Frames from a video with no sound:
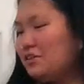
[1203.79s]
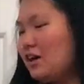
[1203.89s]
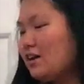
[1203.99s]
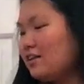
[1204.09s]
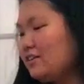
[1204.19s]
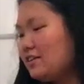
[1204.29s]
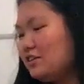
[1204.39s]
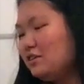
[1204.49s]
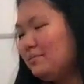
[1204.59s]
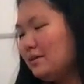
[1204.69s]
chocolates
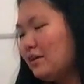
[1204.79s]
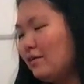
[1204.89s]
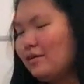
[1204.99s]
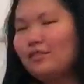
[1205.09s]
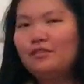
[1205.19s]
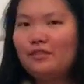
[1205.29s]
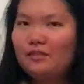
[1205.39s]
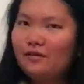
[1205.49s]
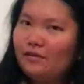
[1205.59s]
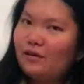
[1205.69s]
because she's been going
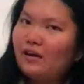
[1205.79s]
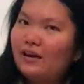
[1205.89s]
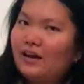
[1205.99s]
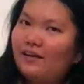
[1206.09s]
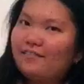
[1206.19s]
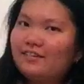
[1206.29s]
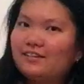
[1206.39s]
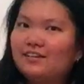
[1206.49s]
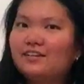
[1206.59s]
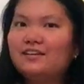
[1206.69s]
through a lot
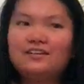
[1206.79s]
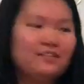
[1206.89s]
recently.